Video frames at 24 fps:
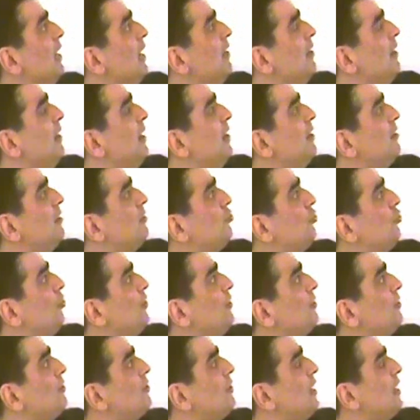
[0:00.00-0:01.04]
in his
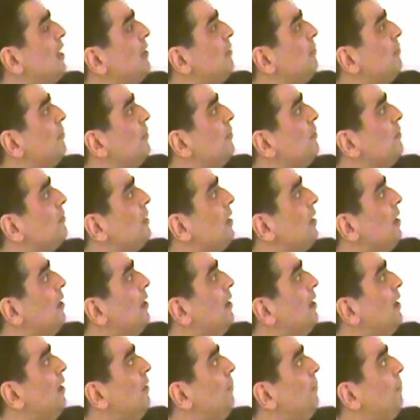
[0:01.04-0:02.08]
joint statement
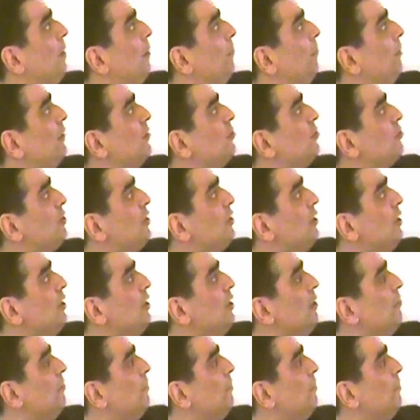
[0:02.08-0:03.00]
it published.